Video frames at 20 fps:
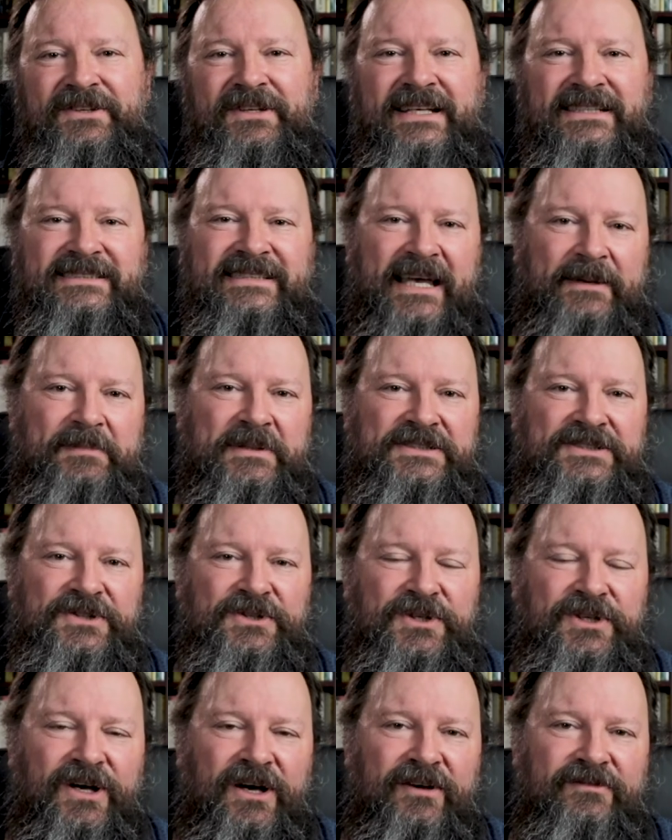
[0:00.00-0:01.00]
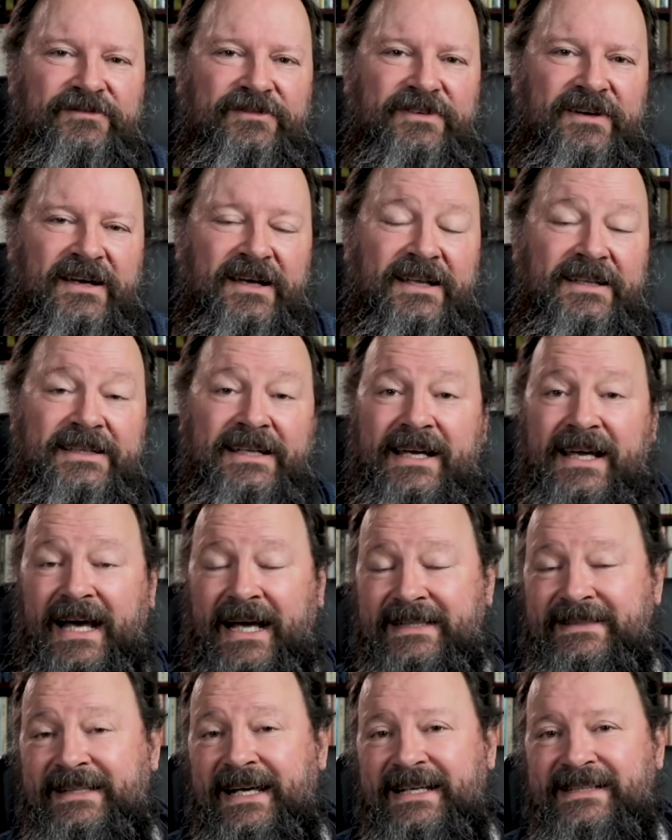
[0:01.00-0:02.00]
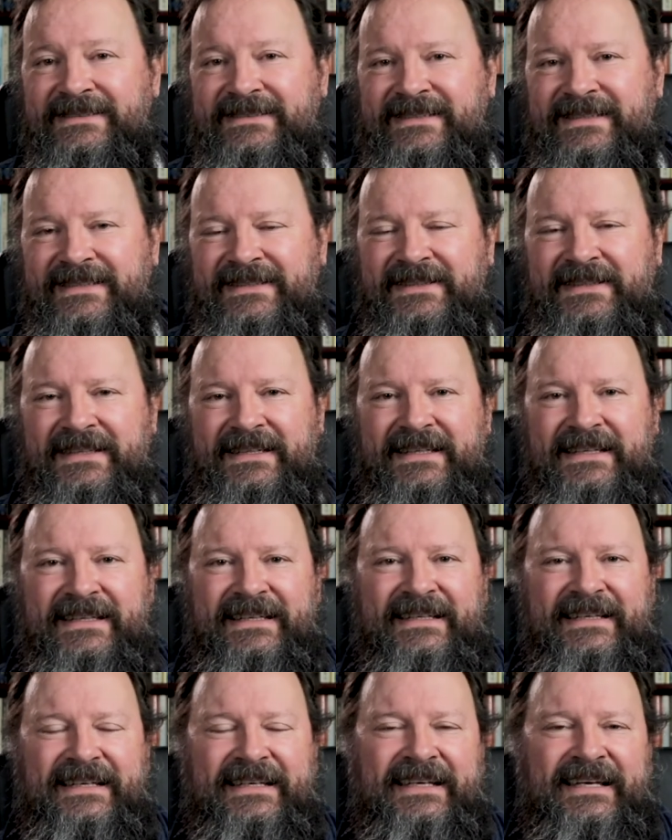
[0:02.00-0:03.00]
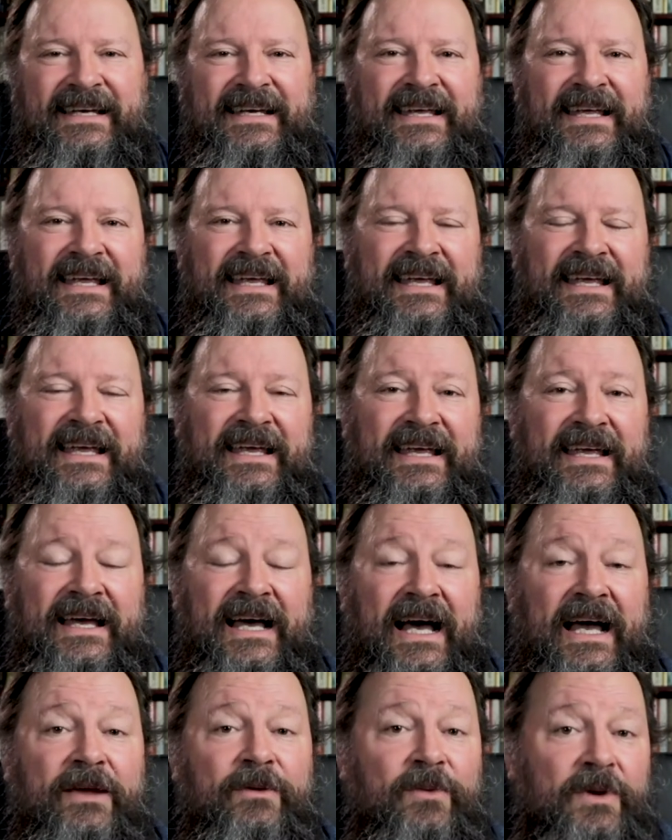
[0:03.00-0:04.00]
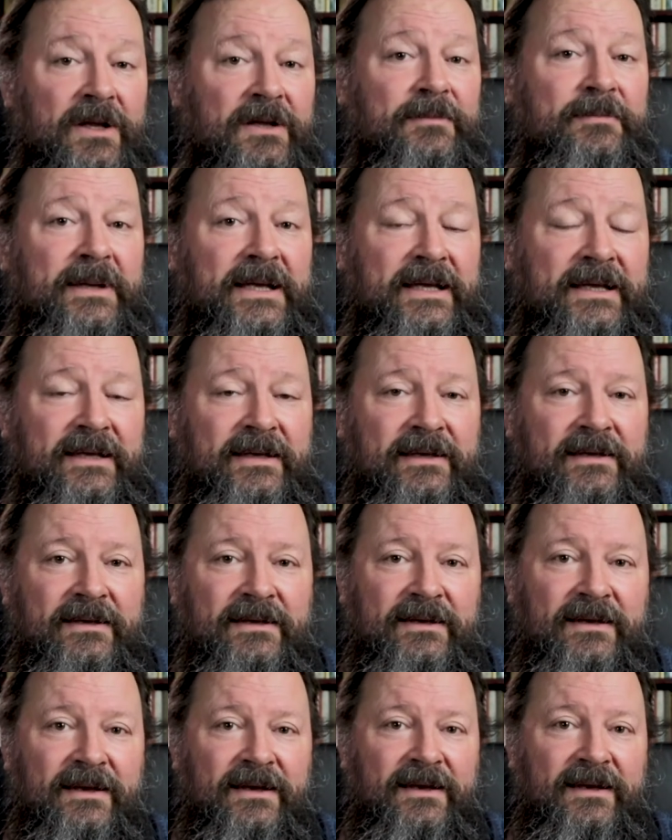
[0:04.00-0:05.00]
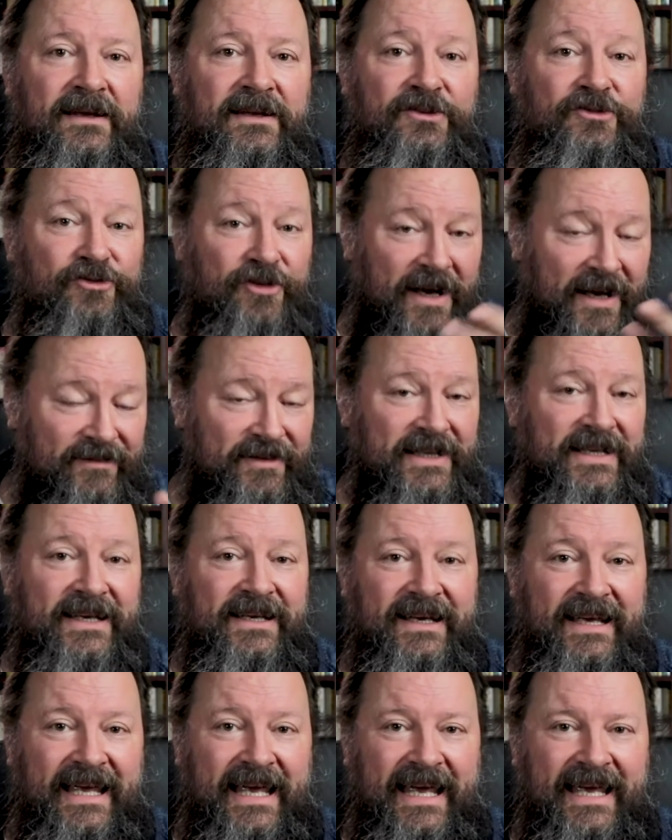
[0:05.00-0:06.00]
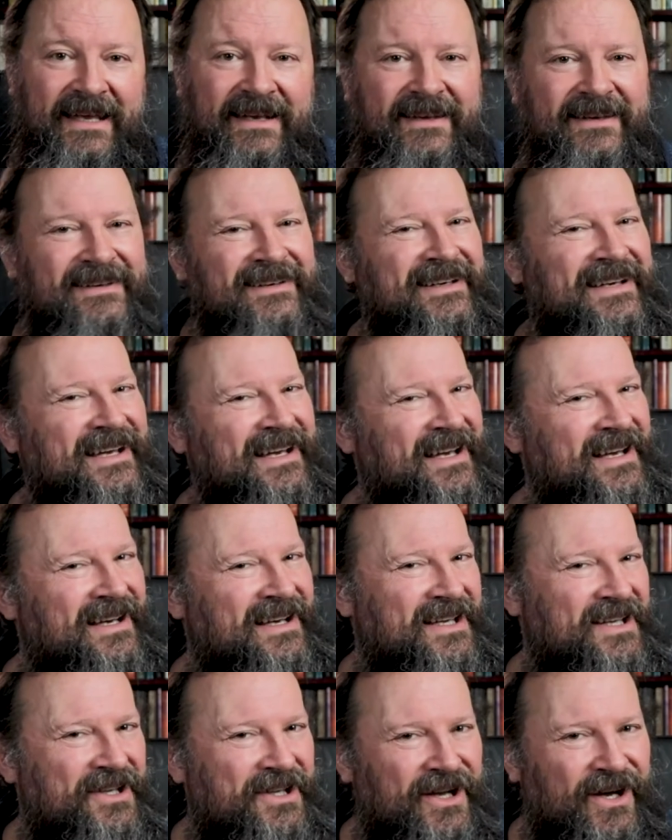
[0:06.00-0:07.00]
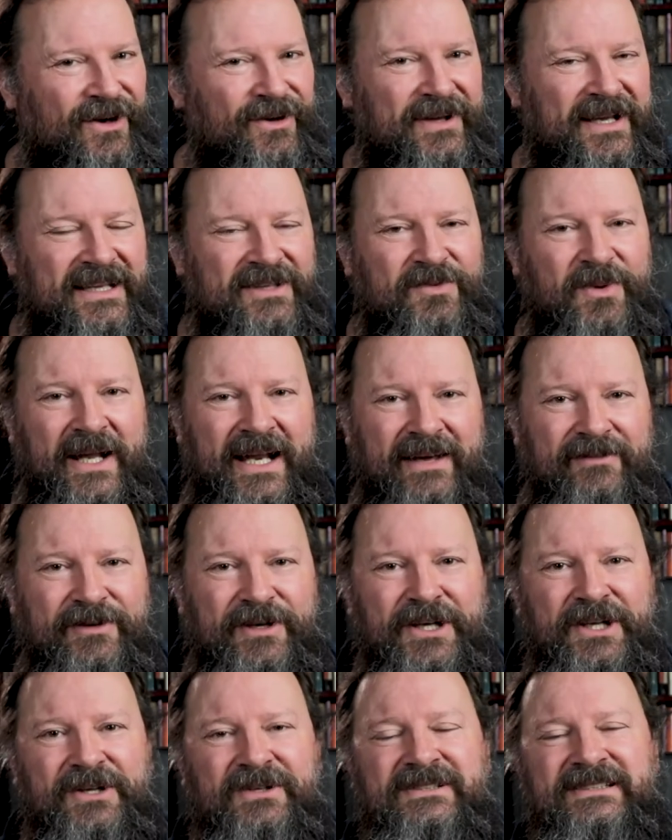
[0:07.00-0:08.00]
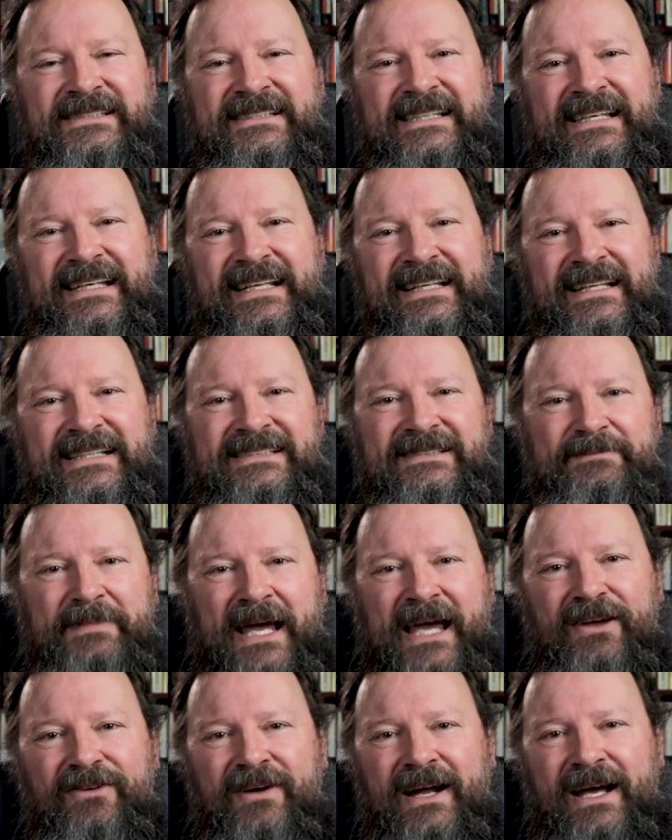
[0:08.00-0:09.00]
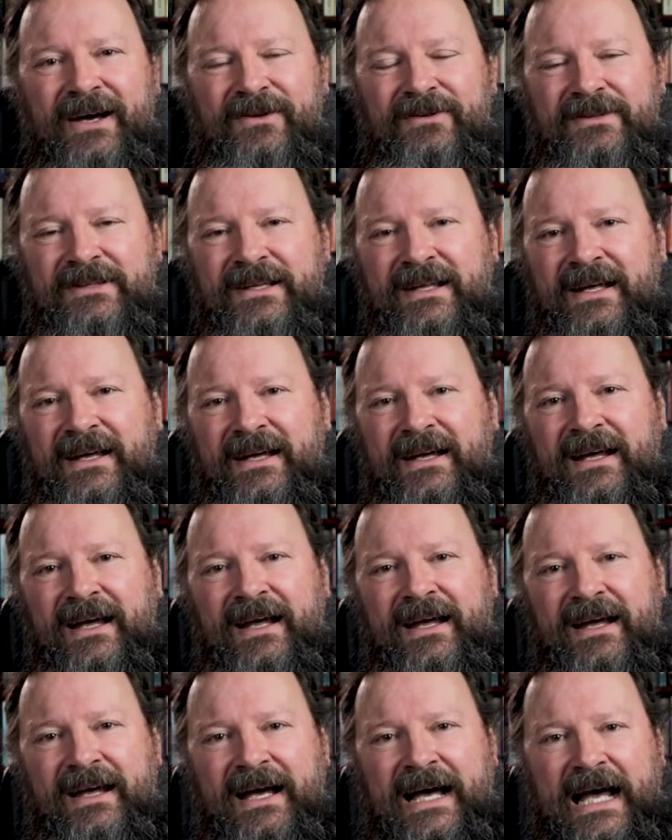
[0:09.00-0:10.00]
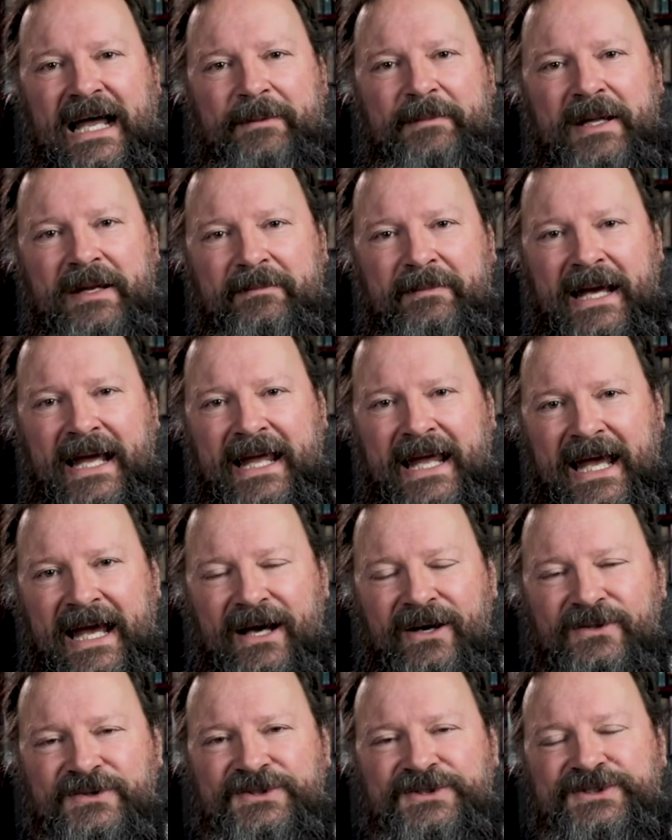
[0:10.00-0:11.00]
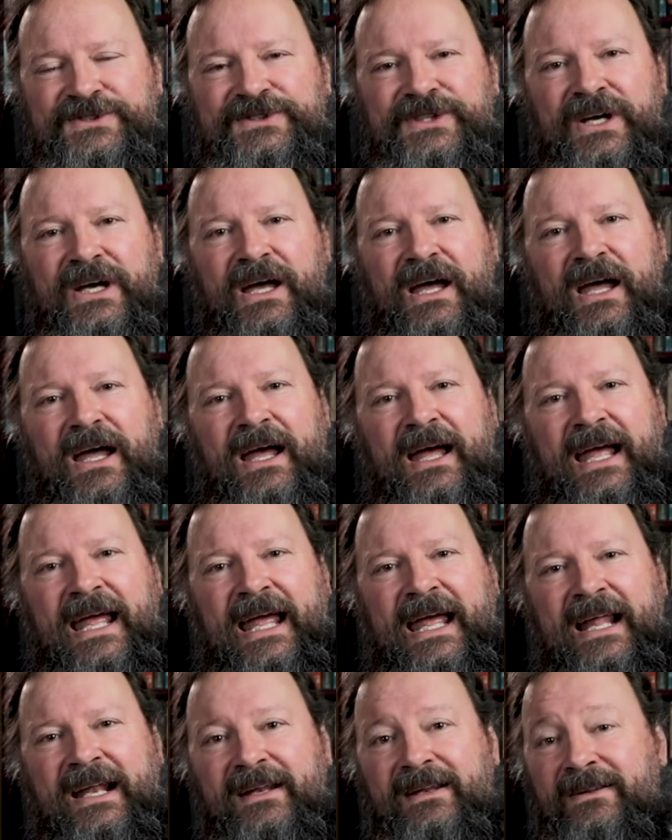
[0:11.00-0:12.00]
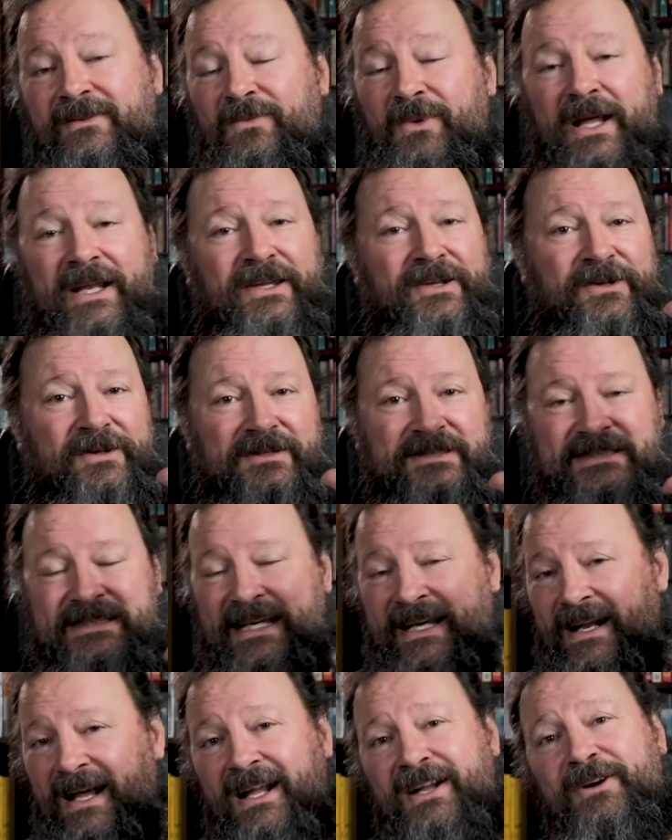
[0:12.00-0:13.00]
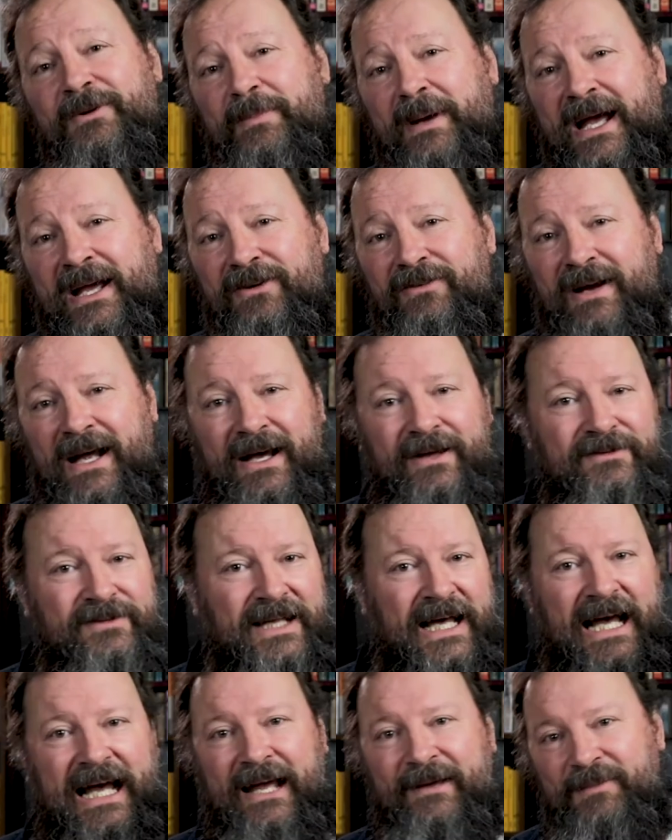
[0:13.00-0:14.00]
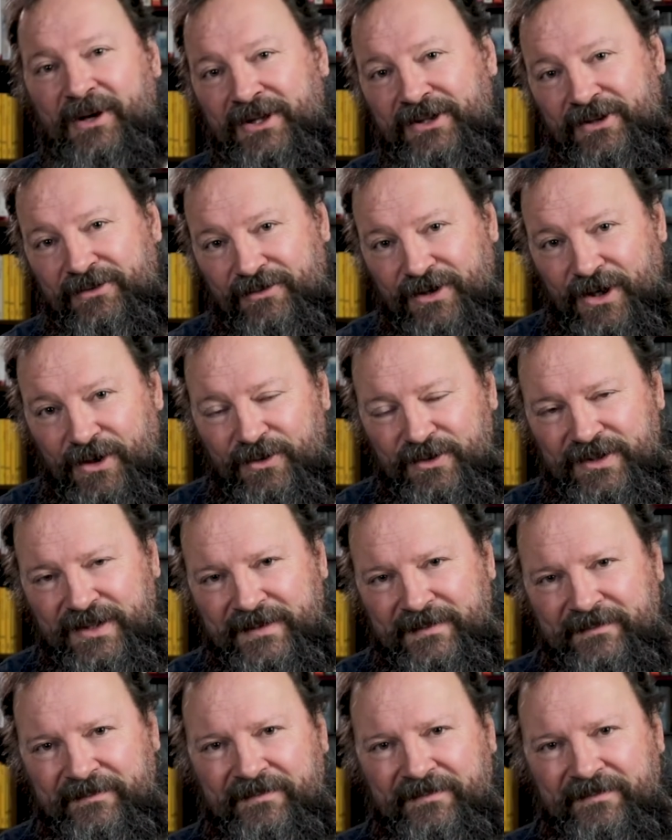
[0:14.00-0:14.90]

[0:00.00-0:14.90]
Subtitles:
to this episode of The Context. I will be traveling again. You know that whenever you see this background, I'm in my house. And when you see another background, I'm on the road.